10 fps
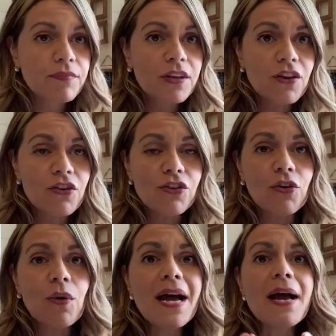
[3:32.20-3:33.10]

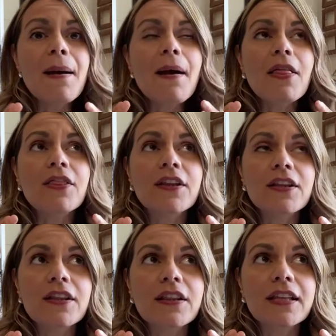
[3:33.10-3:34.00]
So
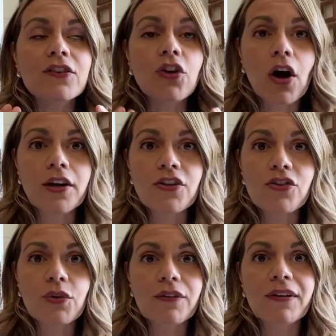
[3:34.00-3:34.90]
the long and the
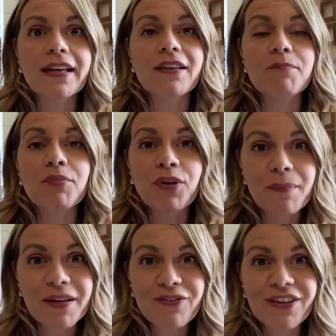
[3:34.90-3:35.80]
short of it is
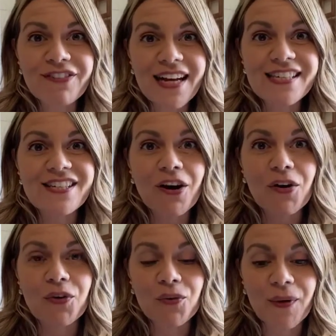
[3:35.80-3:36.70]
primitive reflexes are
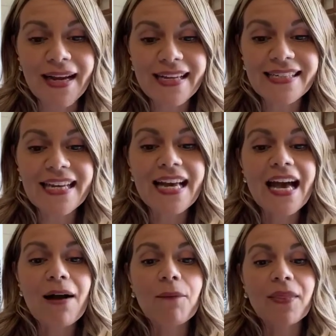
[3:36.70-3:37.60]
great.
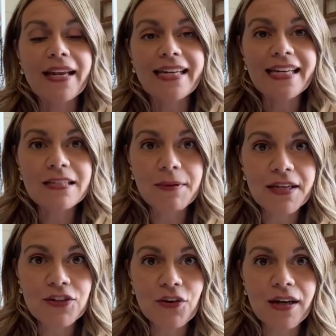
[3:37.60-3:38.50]
They need to be
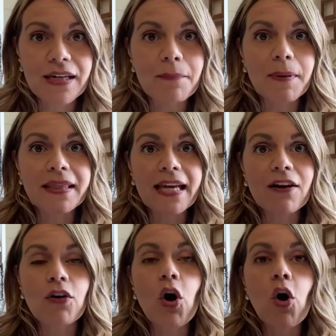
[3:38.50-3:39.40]
integrated, but they
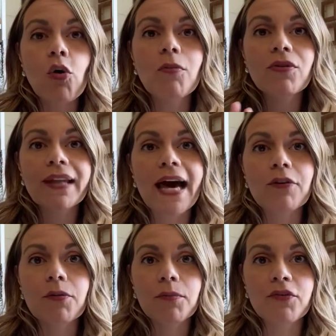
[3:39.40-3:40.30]
are
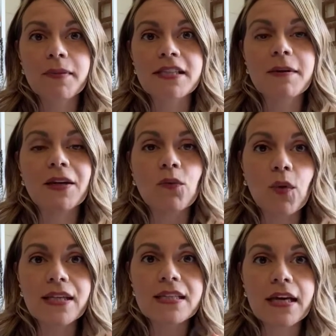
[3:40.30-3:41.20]
homolateral movements, meaning
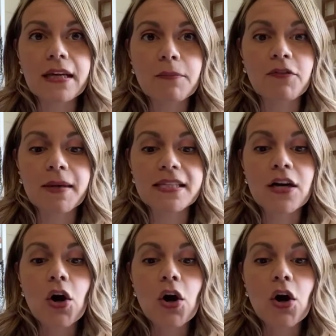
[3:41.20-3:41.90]
one-sided movements.